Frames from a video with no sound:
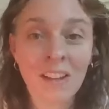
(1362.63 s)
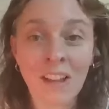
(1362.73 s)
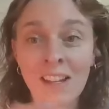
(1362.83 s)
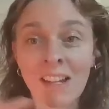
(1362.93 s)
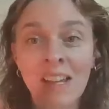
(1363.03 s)

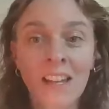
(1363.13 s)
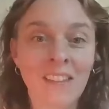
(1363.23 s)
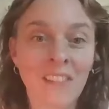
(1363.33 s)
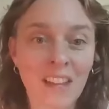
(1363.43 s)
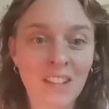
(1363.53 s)
and
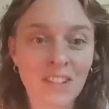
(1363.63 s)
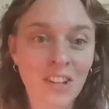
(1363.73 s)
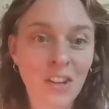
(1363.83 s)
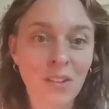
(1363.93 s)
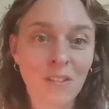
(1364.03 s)
linking that
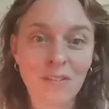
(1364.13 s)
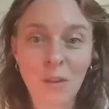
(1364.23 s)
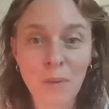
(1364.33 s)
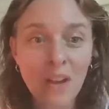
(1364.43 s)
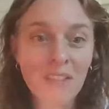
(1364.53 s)
to
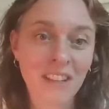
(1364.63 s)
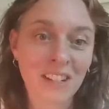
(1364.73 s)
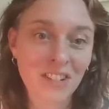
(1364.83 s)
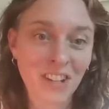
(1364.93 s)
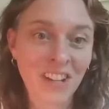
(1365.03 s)
the
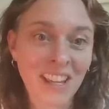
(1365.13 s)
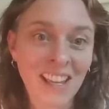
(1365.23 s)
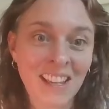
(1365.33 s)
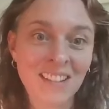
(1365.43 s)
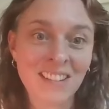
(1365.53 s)
birthing
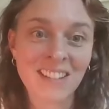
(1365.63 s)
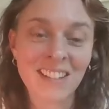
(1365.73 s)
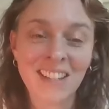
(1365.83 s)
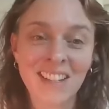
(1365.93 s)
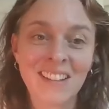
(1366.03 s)
journey. And